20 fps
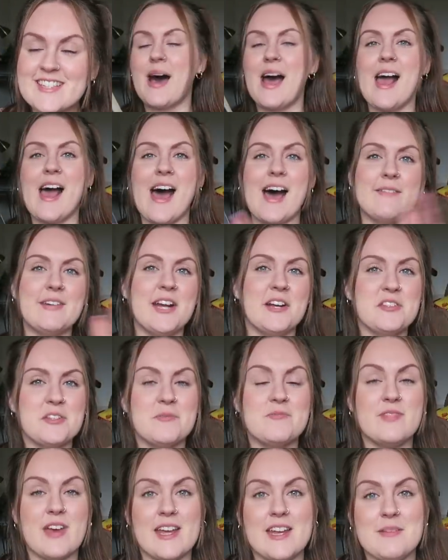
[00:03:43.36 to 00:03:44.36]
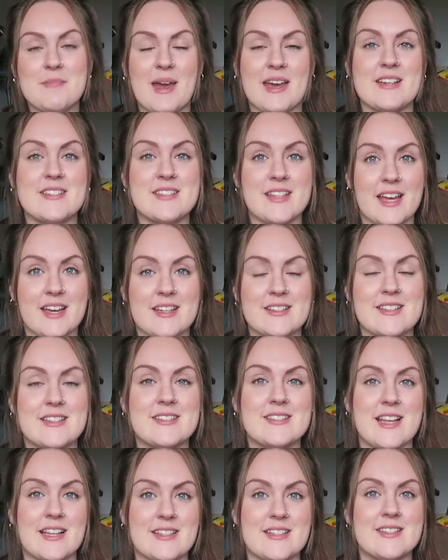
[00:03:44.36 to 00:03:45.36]
But I have heard some very mixed things
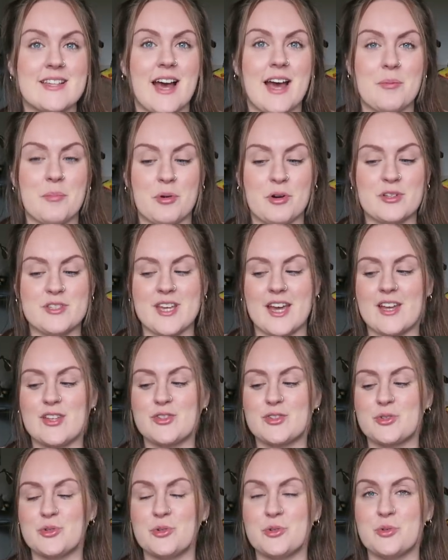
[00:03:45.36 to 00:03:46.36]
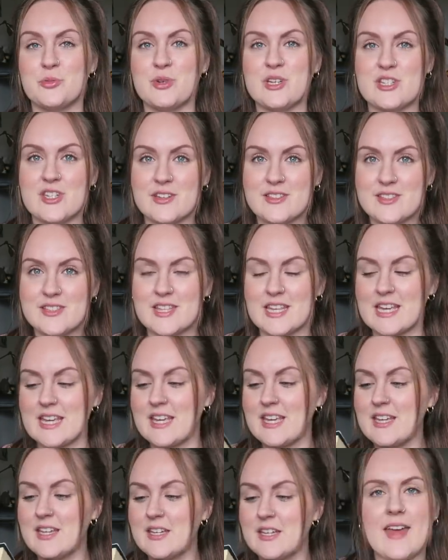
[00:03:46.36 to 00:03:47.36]
since I bought it, so we shall
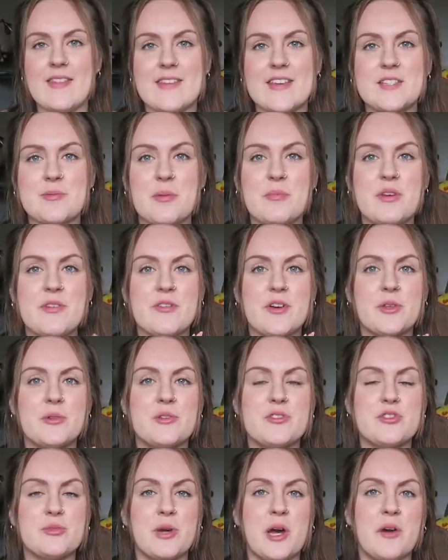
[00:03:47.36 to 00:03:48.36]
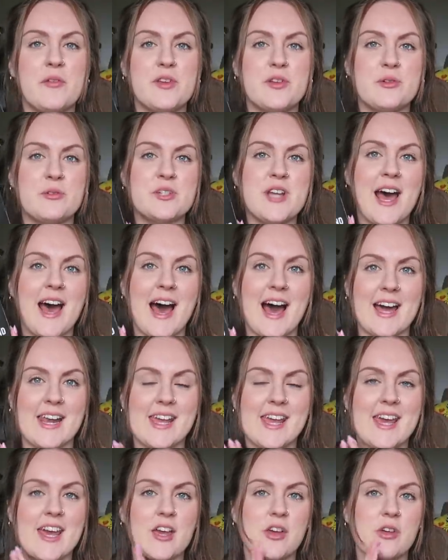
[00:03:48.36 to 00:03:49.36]
see. In this one we follow 12-year-old
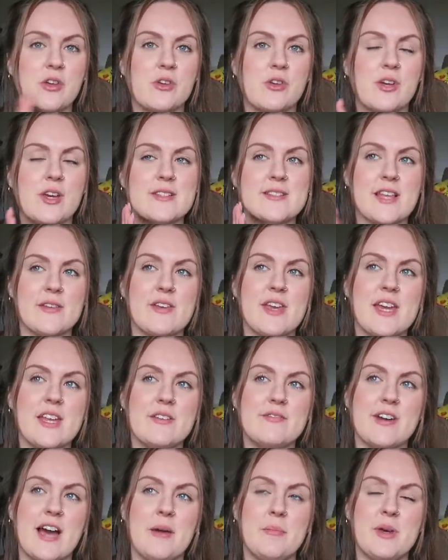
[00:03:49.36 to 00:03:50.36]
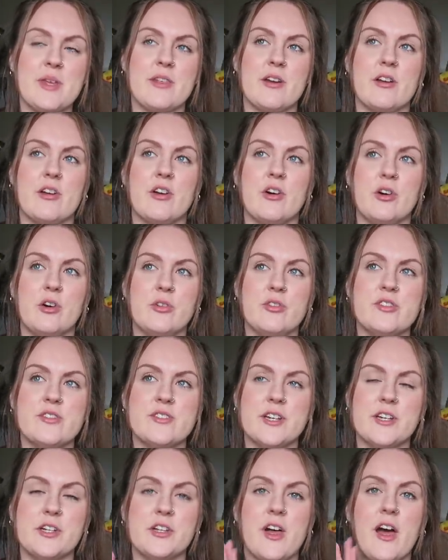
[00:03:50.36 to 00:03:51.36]
Harriet, who is living in a family that are all
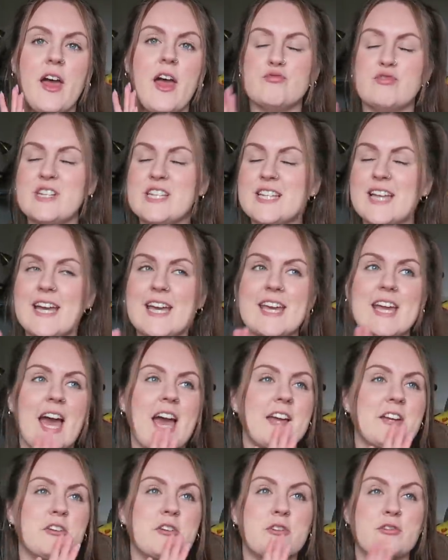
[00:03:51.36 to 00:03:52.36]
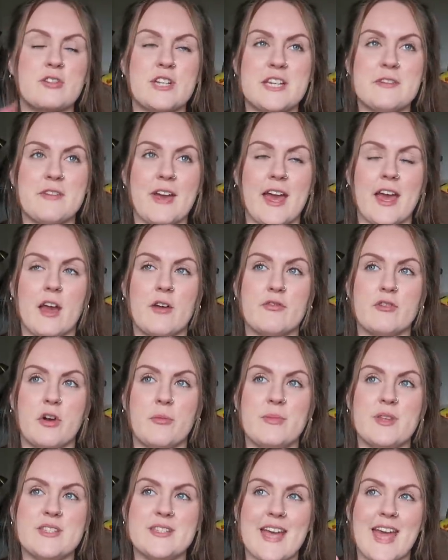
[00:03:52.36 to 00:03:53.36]
still reeling and grieving from
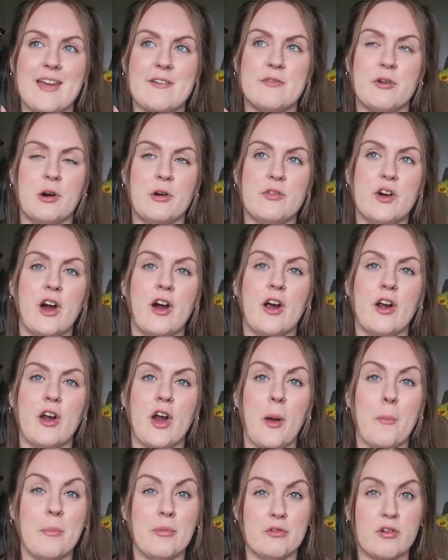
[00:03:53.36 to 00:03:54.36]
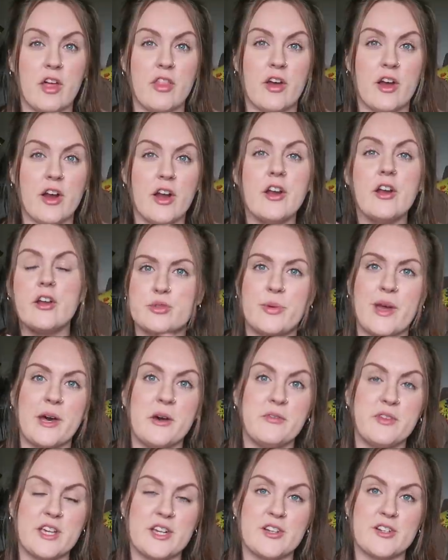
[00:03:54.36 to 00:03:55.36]
the death of her brother
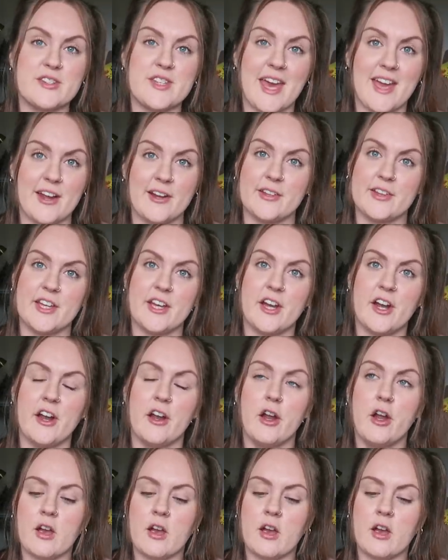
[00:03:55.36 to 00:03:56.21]
12 years earlier.